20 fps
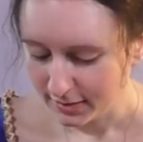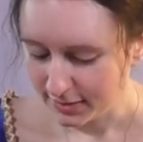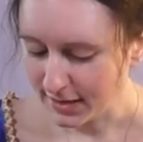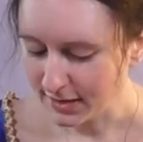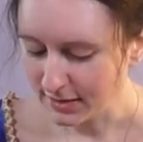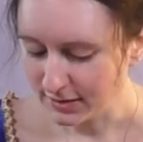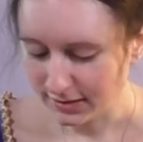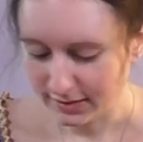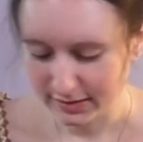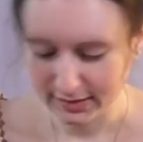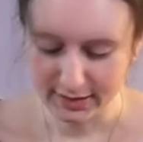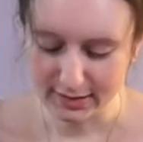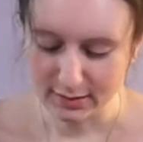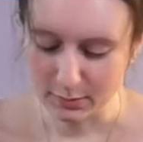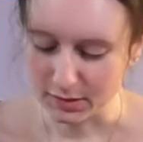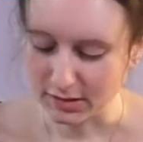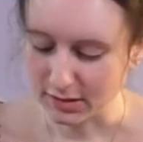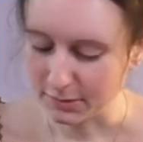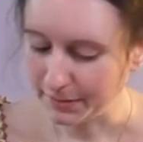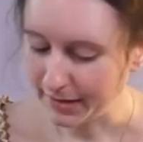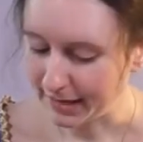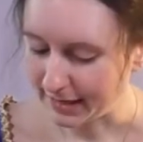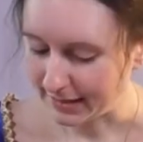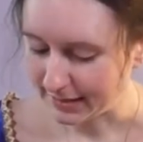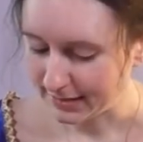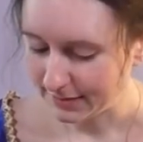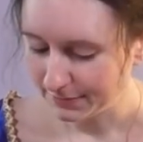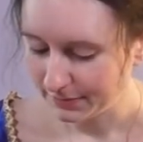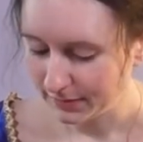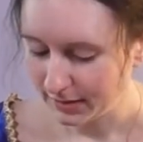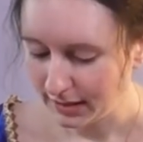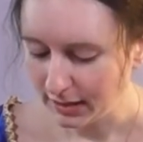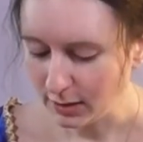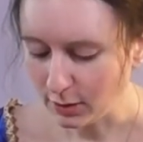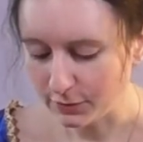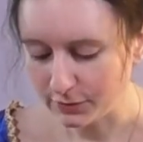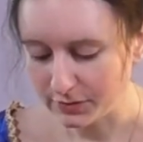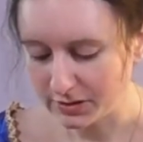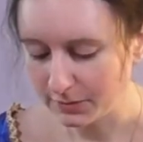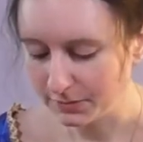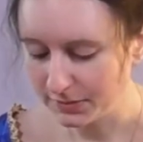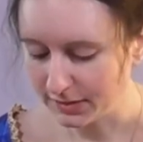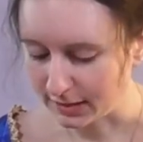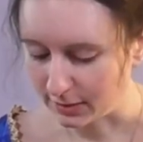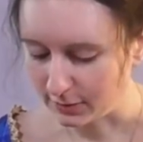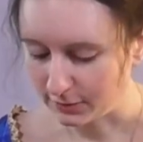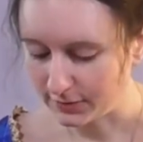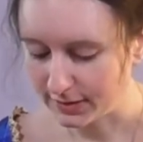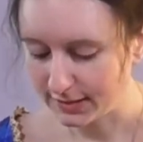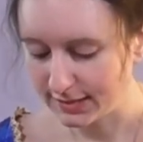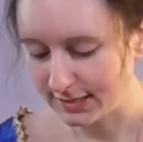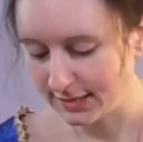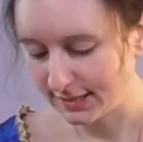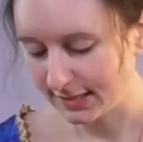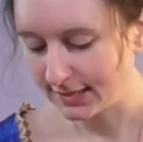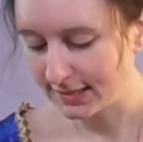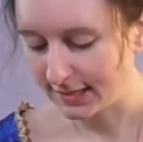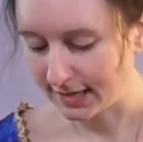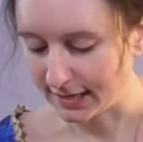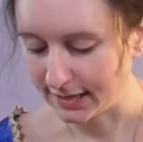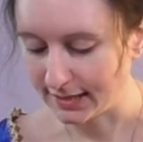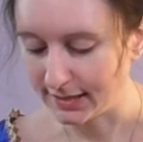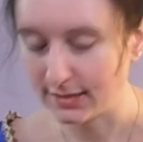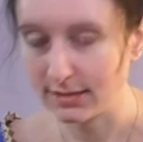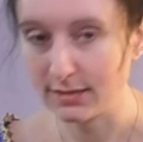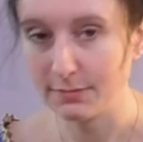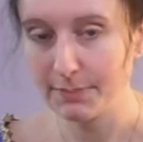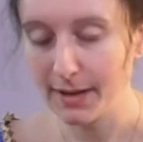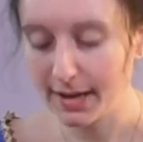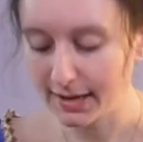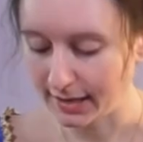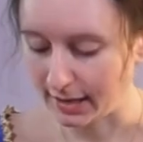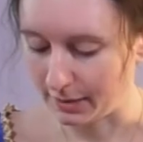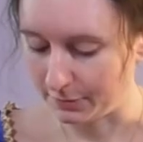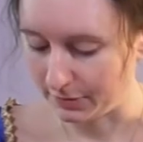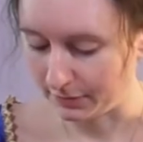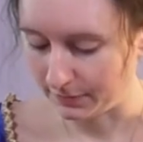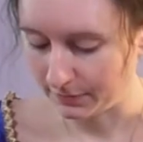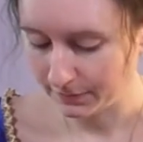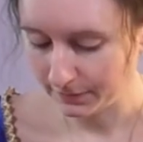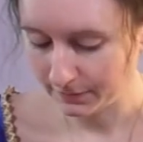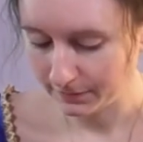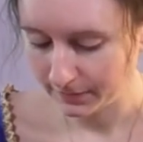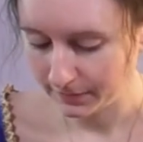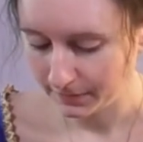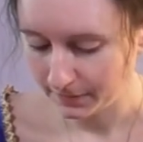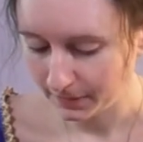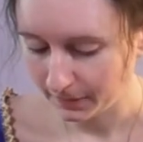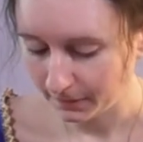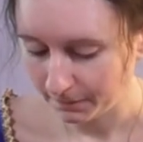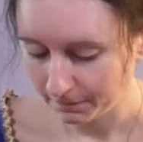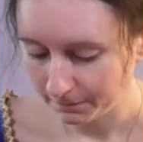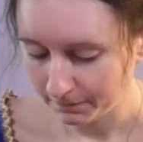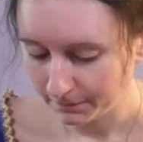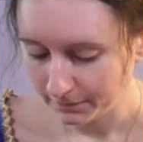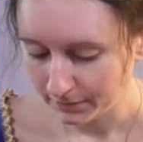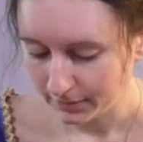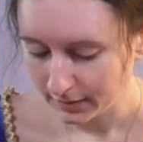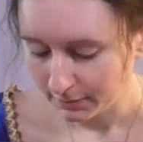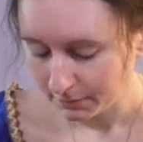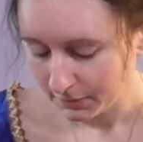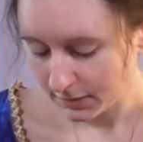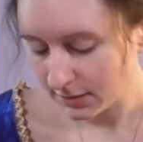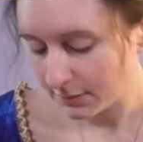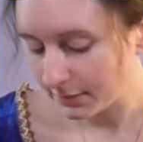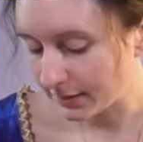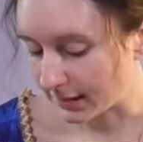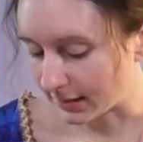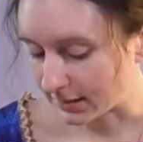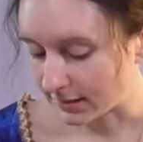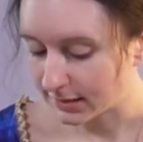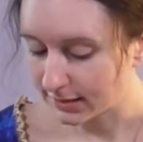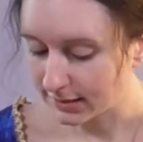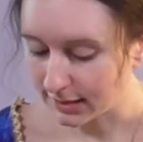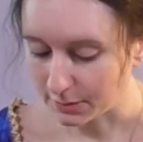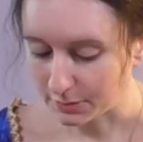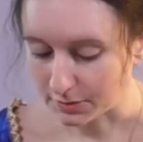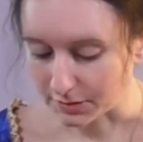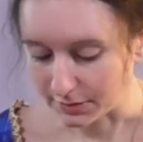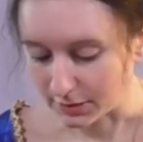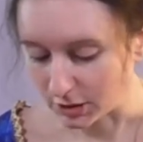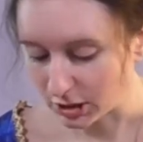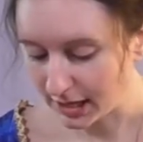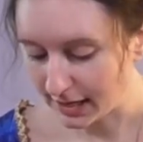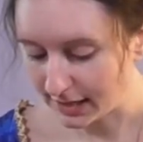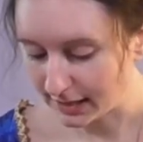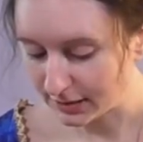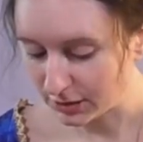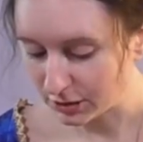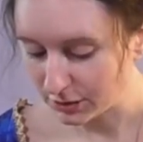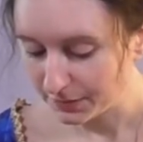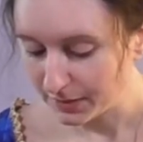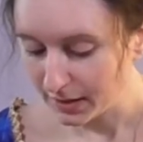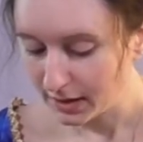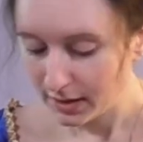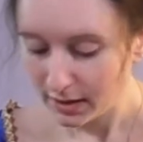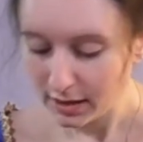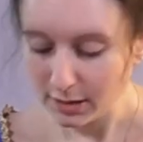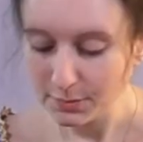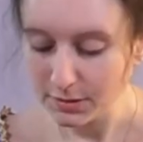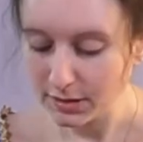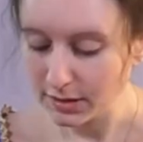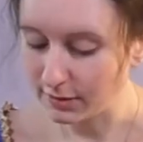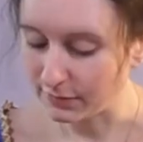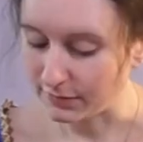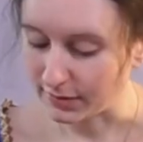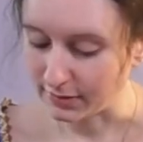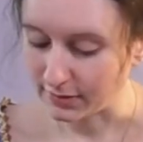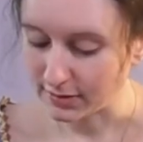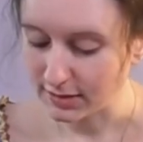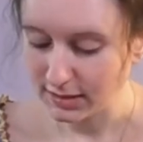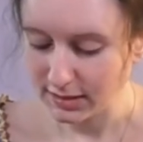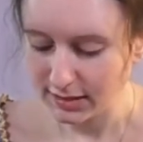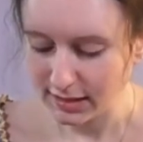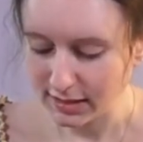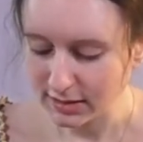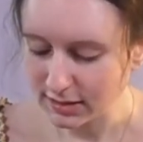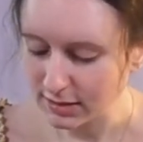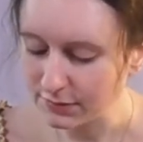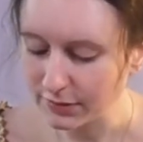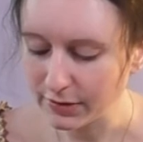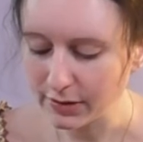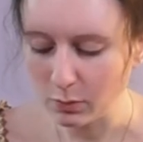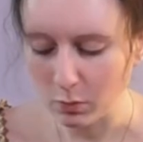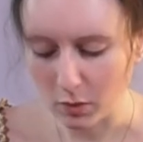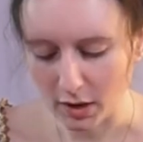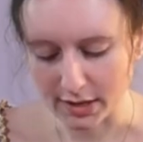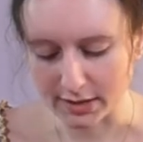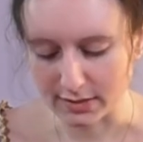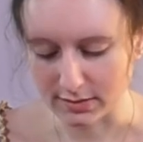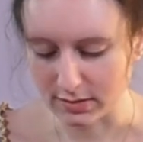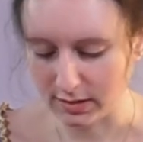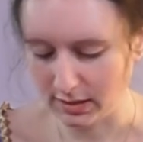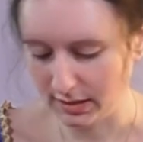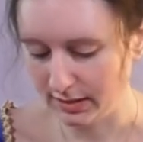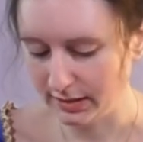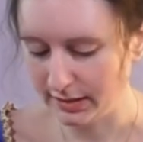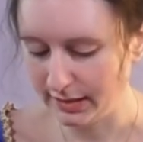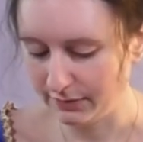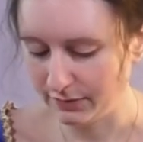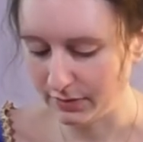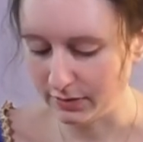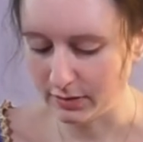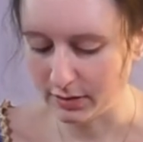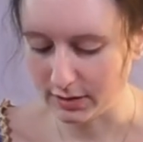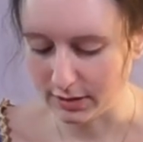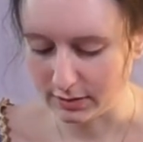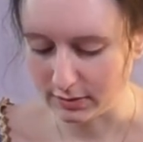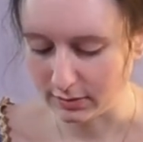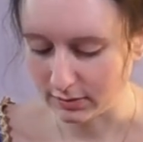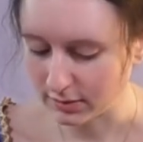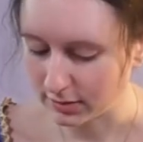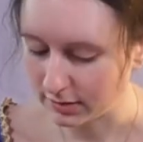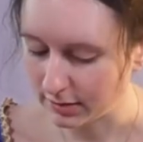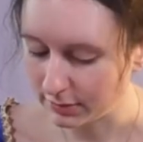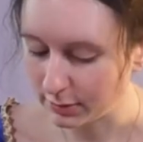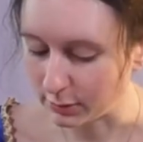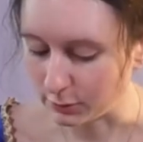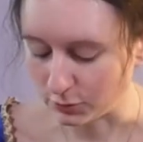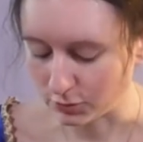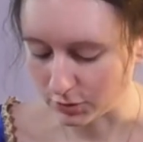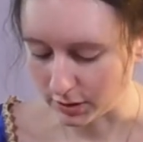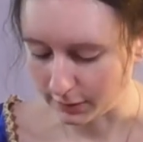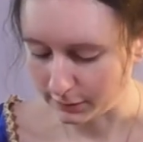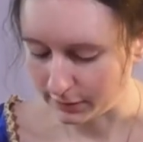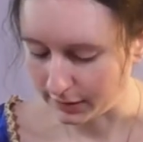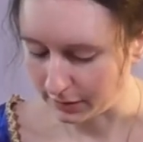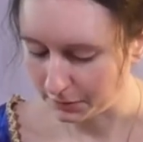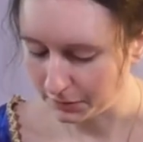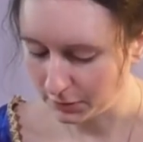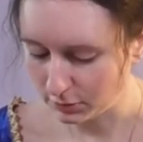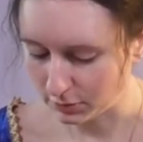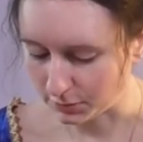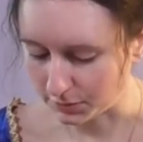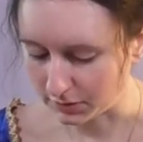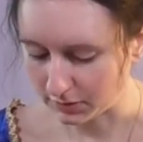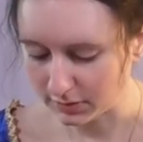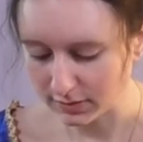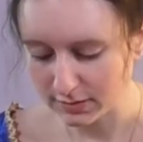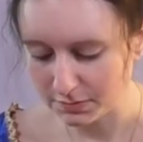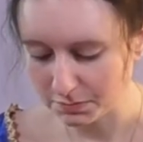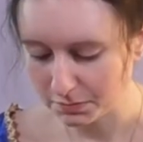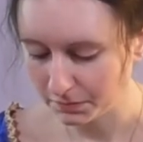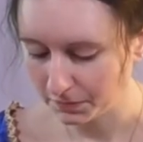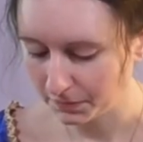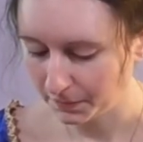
Then turning to Mr. Bennet, he offered himself as his antagonist at backgammon. Mr. Bennett accepted the challenge, observing that he had acted very wisely in leaving the girls to their own trifling amusements.